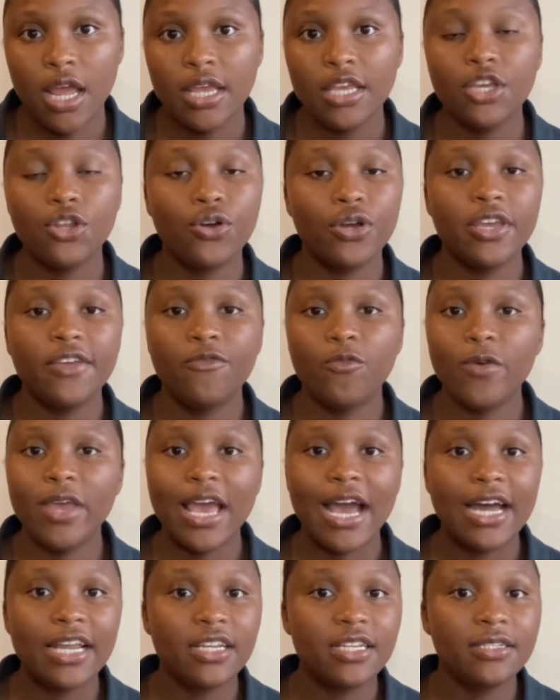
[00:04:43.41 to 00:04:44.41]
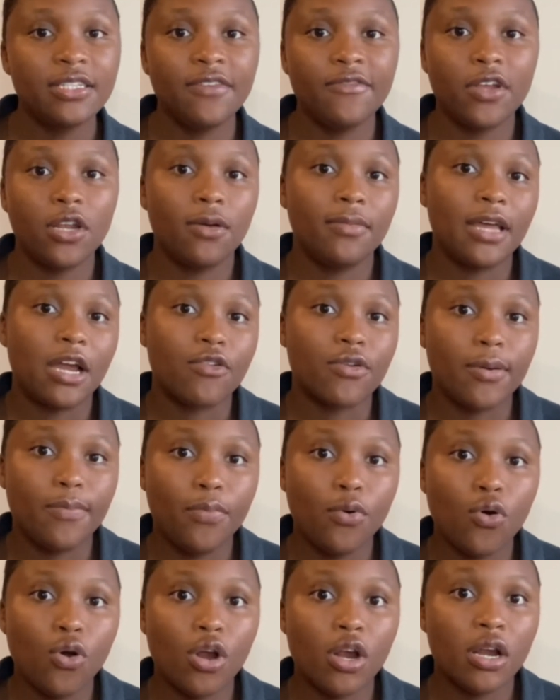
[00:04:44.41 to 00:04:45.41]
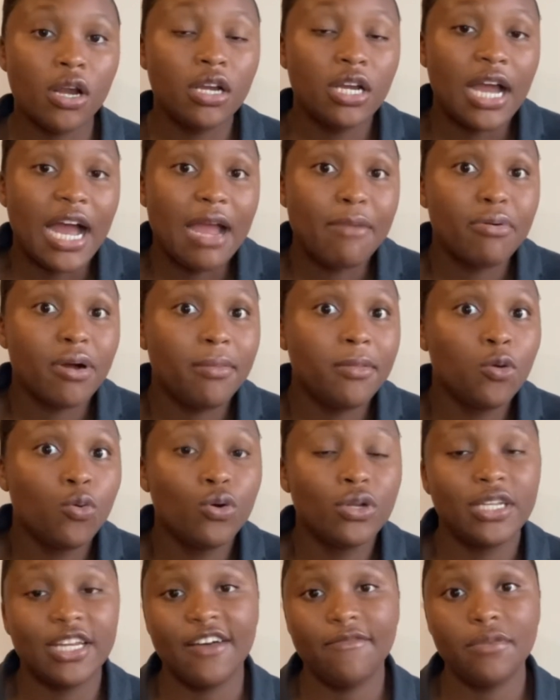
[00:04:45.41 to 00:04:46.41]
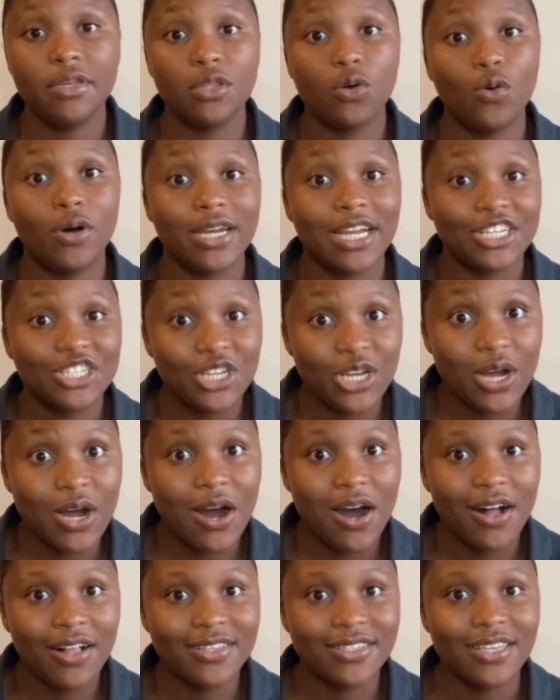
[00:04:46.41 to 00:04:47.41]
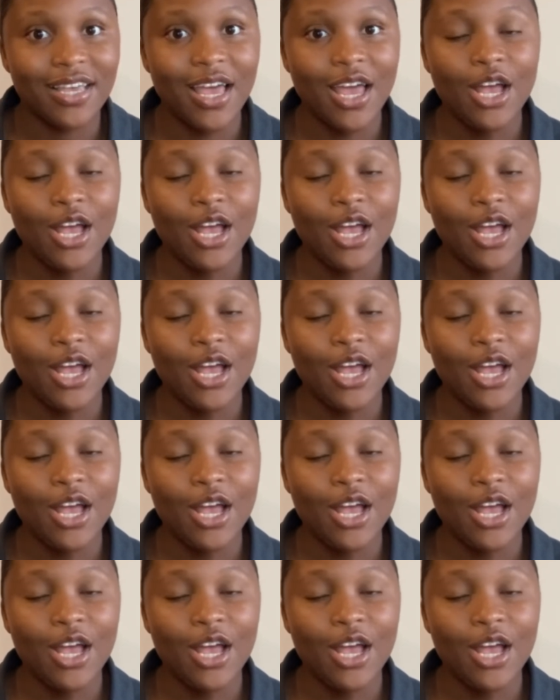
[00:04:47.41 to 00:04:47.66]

if we hadn't developed that rapport, I probably wouldn't have been the one that she called.